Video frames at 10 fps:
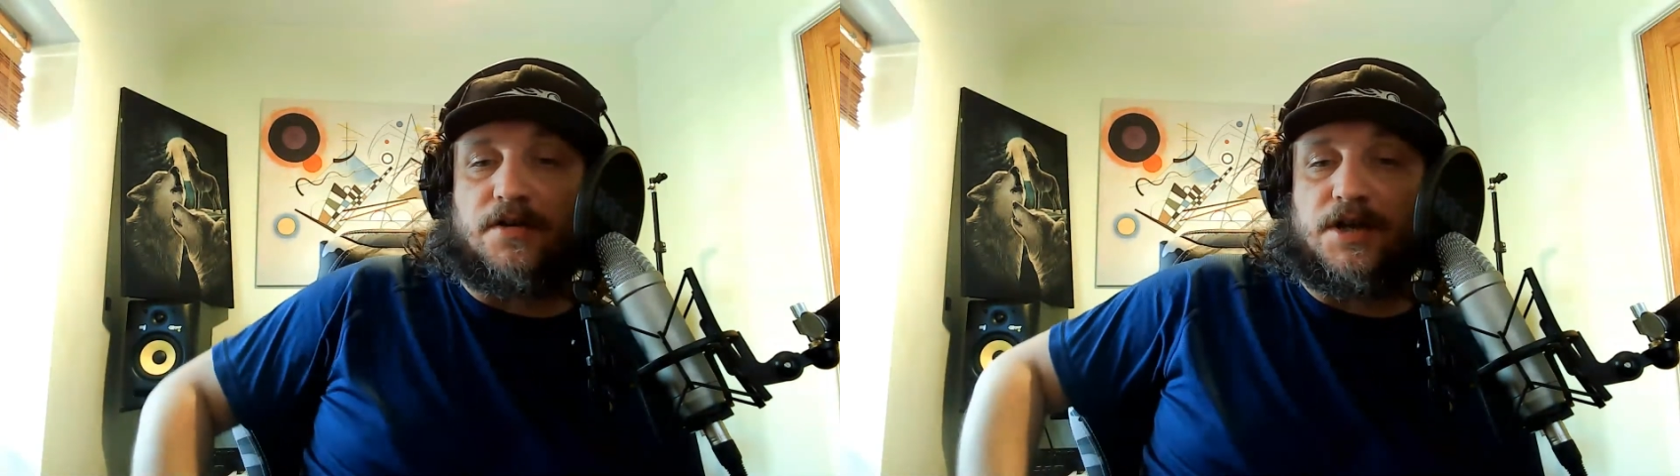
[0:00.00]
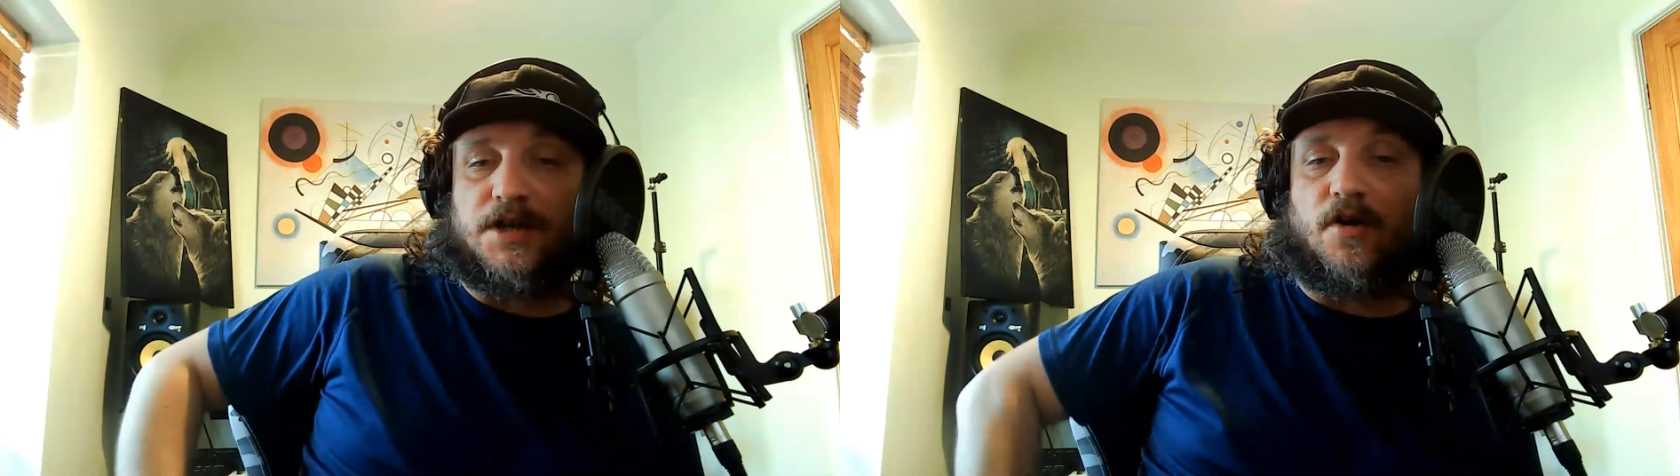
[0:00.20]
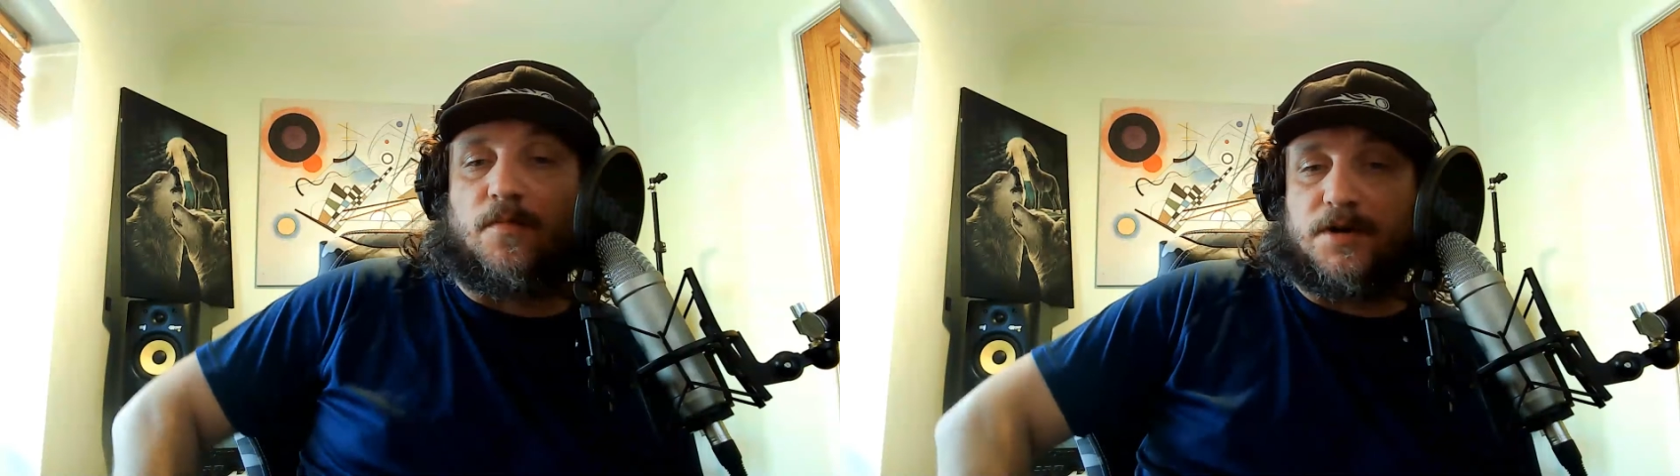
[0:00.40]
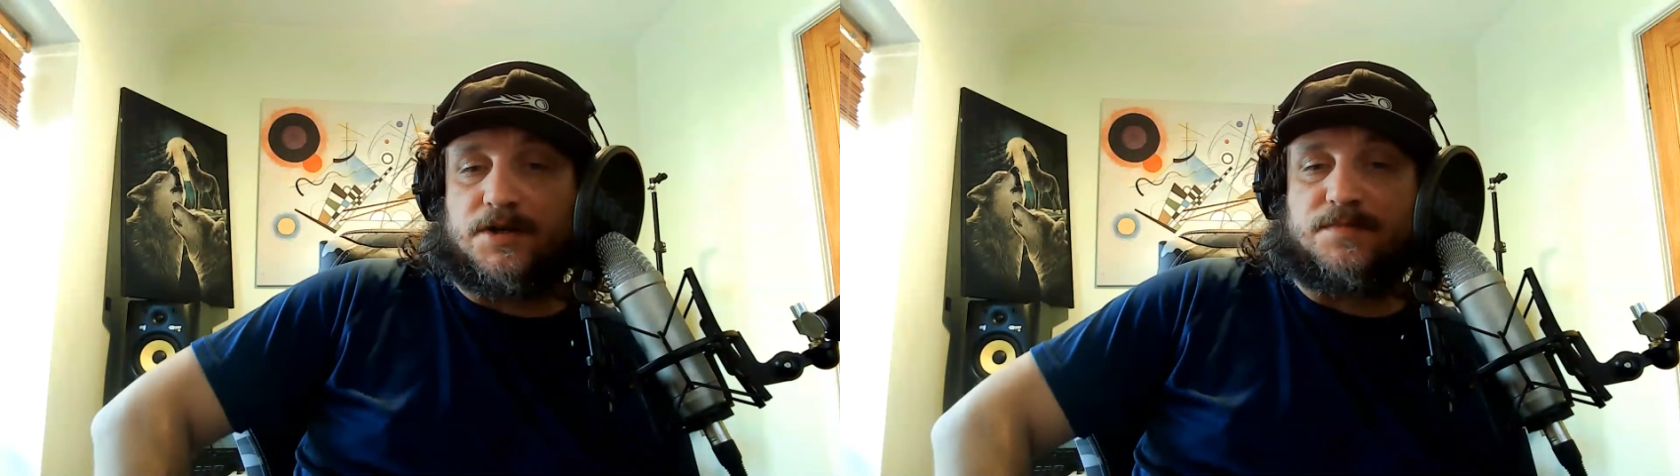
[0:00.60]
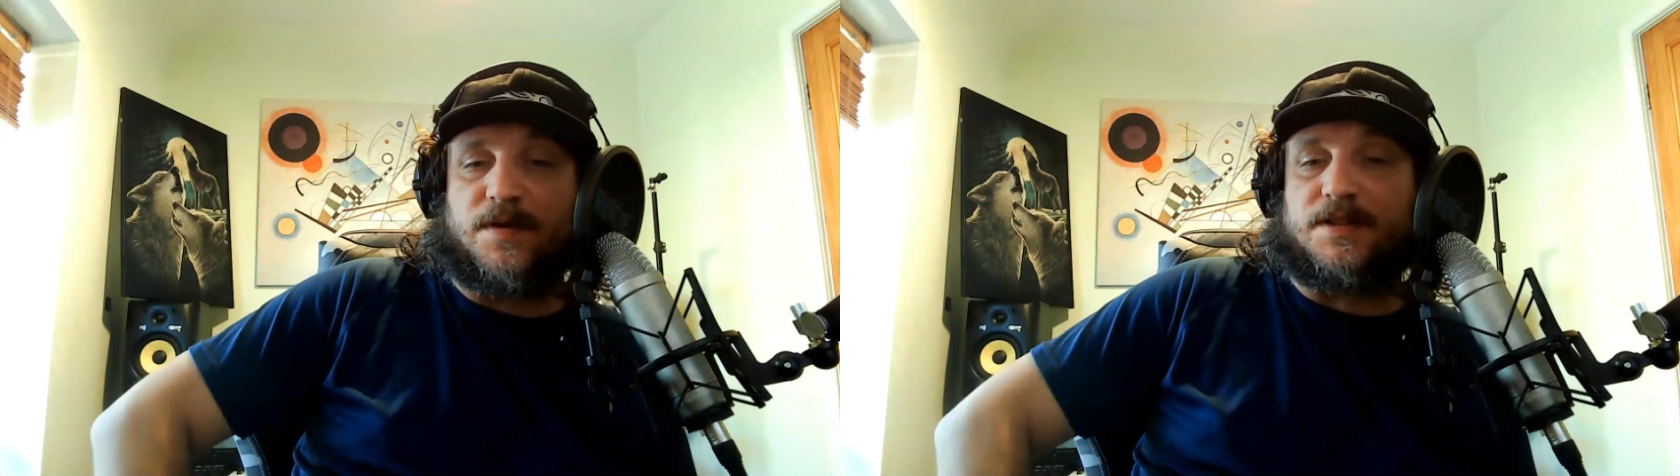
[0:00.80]

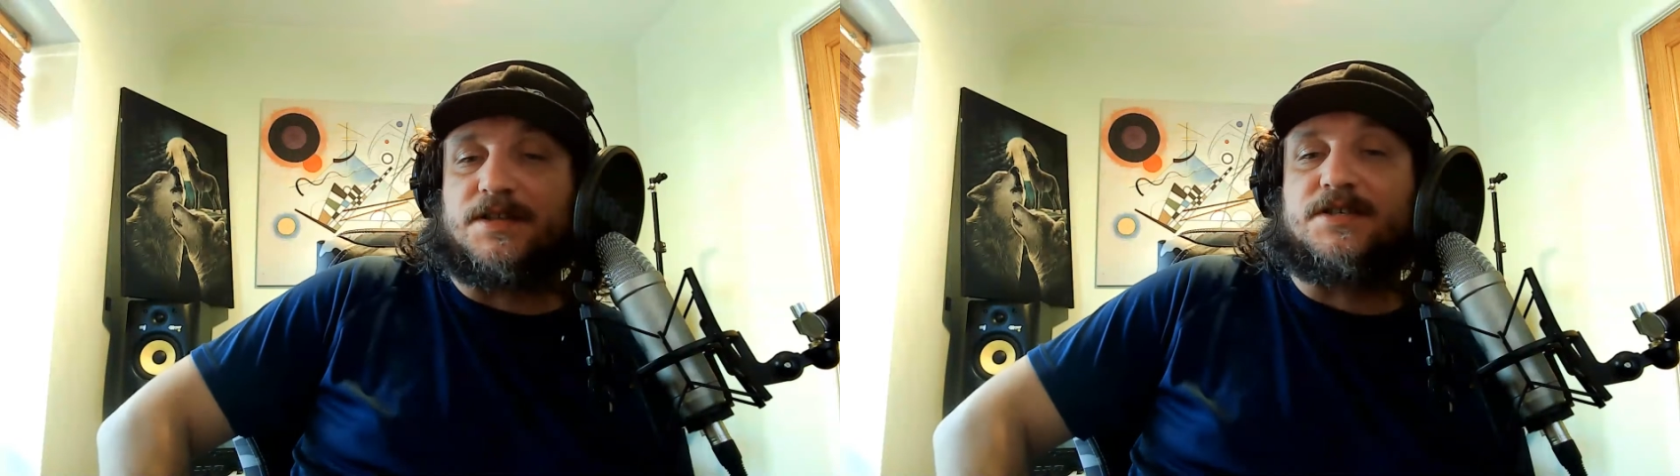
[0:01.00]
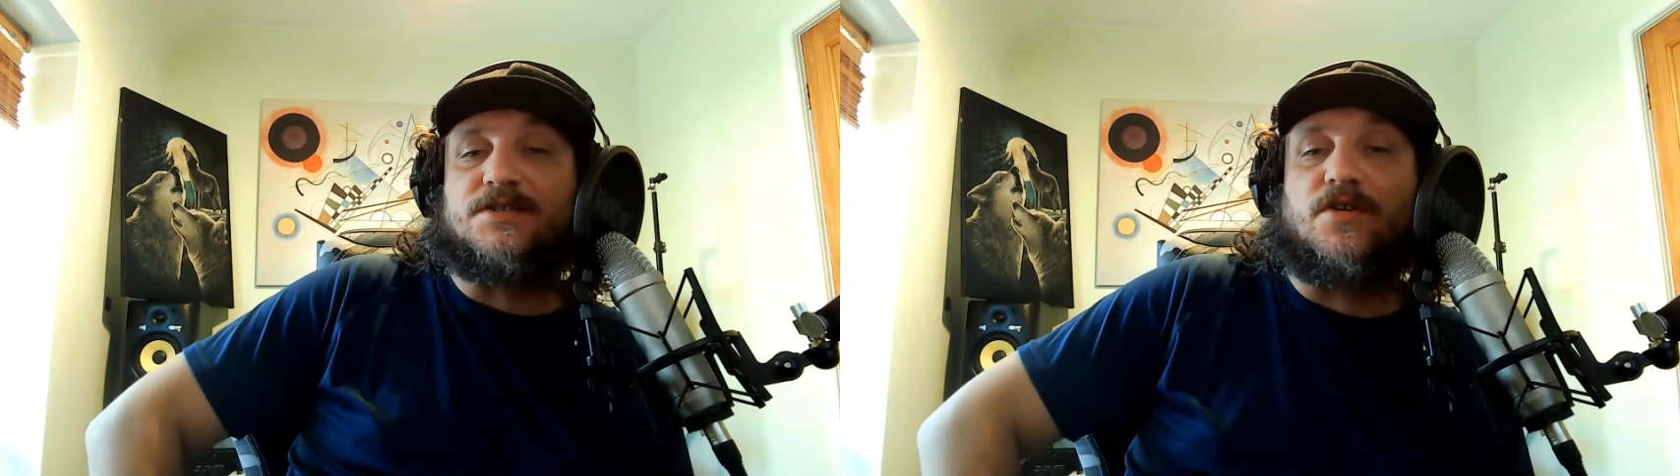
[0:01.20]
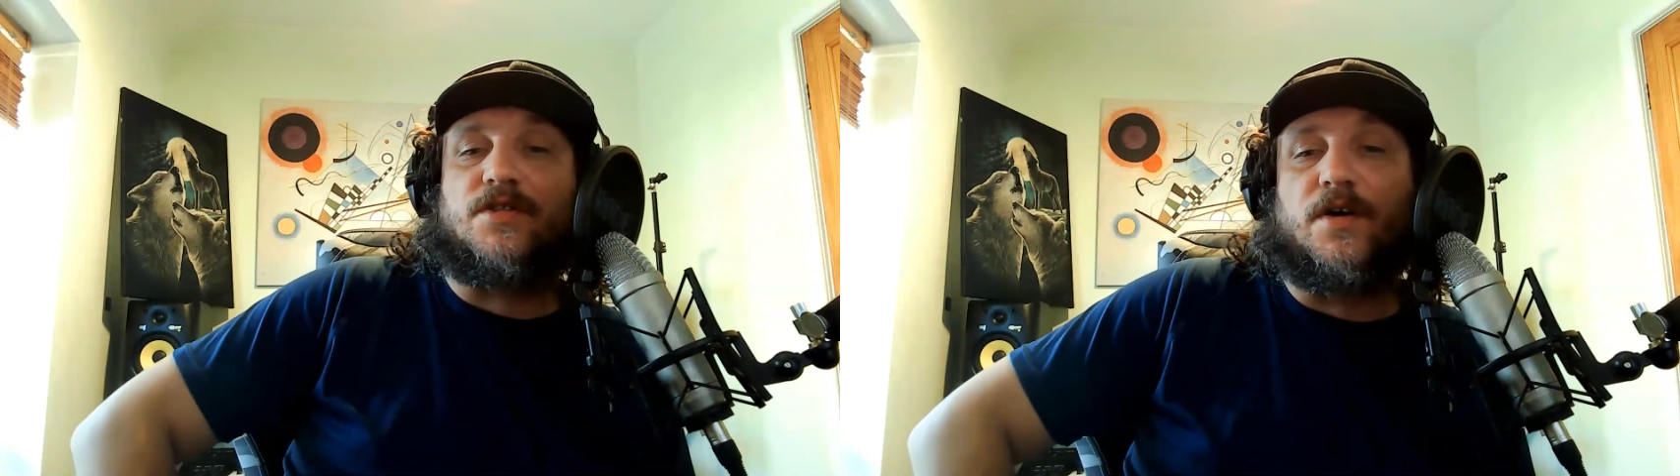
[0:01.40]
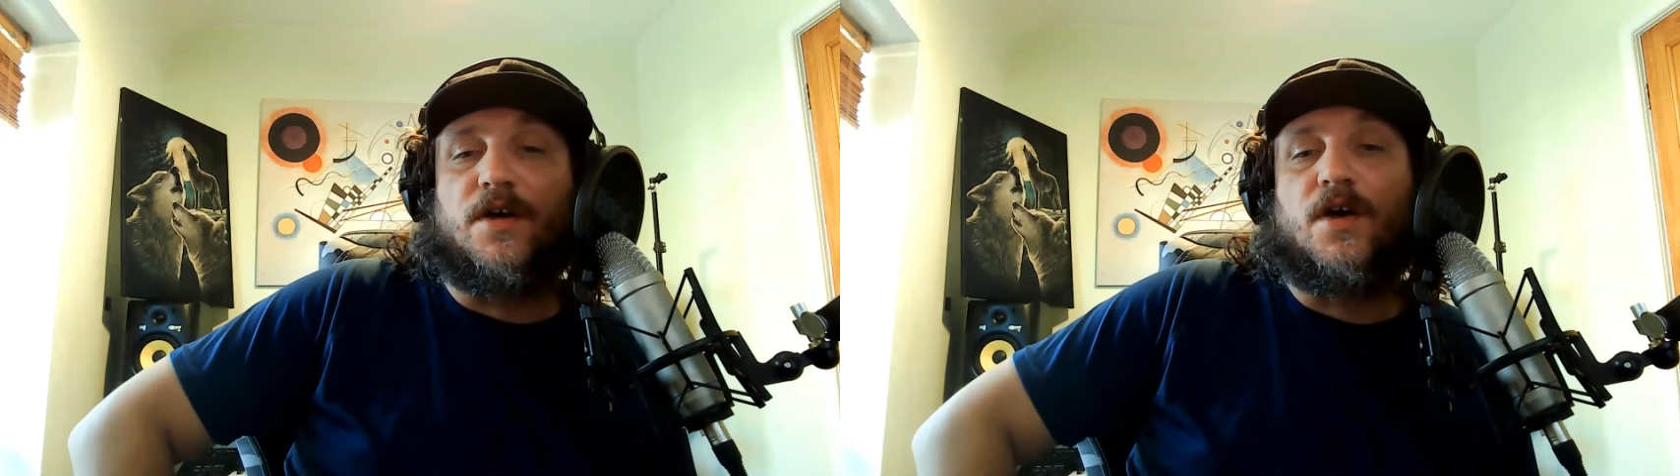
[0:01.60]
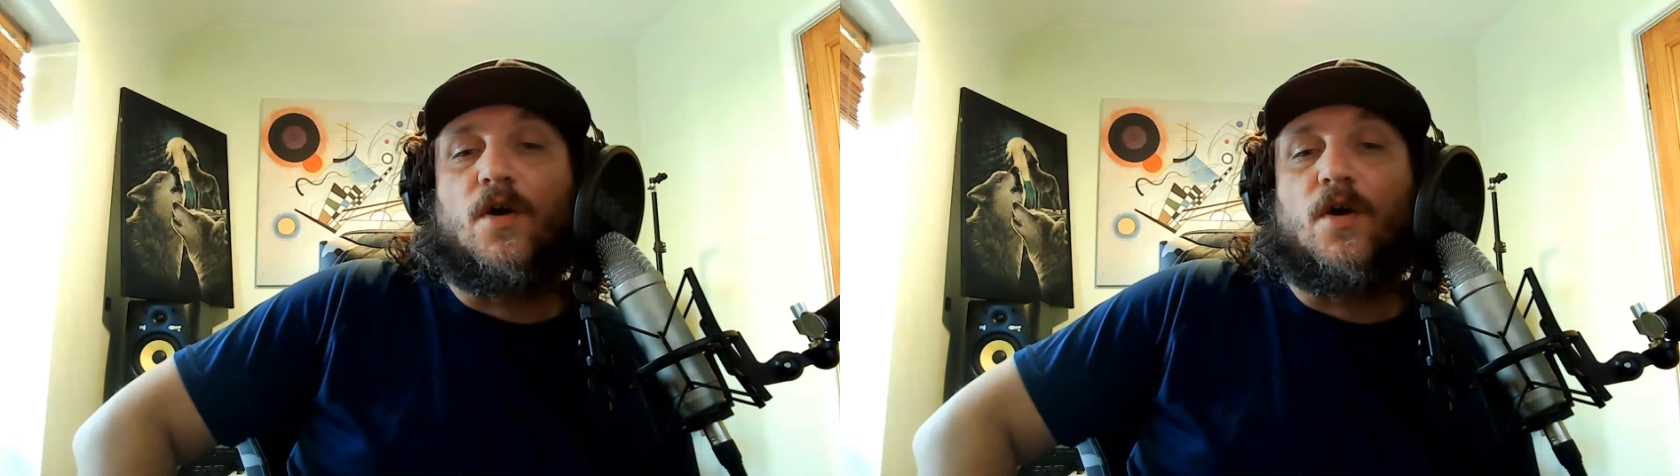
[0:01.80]
e-commerce, but this is not the